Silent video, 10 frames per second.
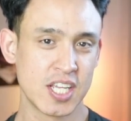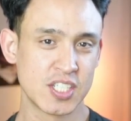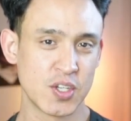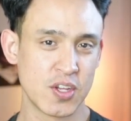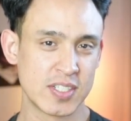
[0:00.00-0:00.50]

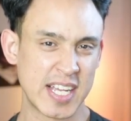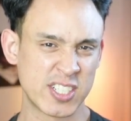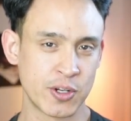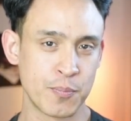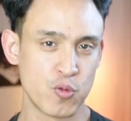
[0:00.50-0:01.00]
so there's
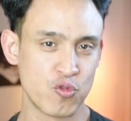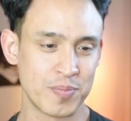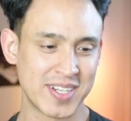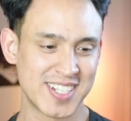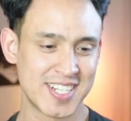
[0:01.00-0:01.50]
extra
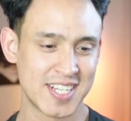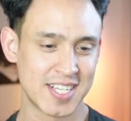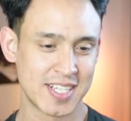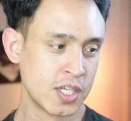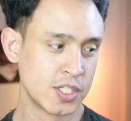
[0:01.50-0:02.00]
movement.
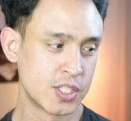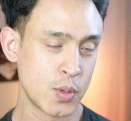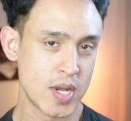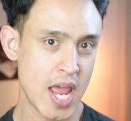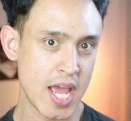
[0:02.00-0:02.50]
So
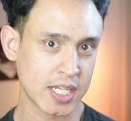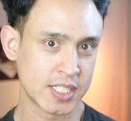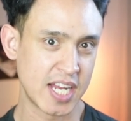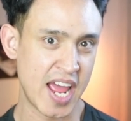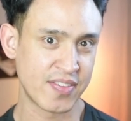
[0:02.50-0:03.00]

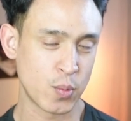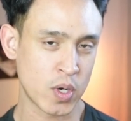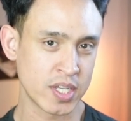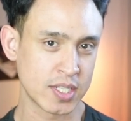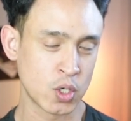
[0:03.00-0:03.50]
next, I had to work on the